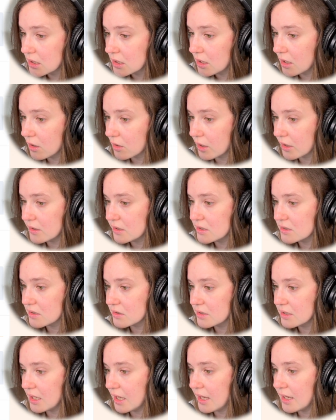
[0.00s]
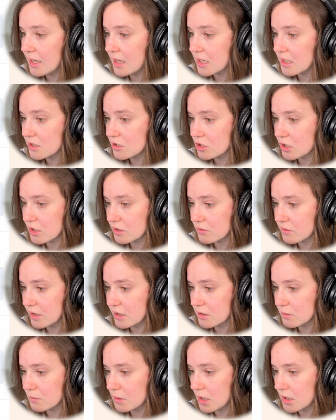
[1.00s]
Okay, these are the AI
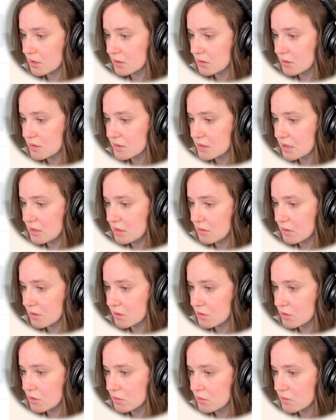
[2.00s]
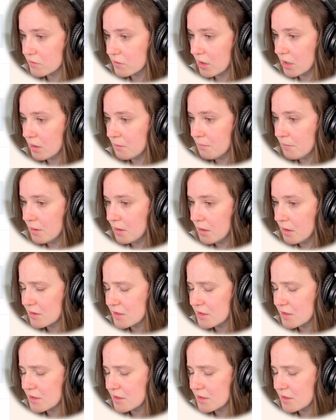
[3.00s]
generator models that you can choose from.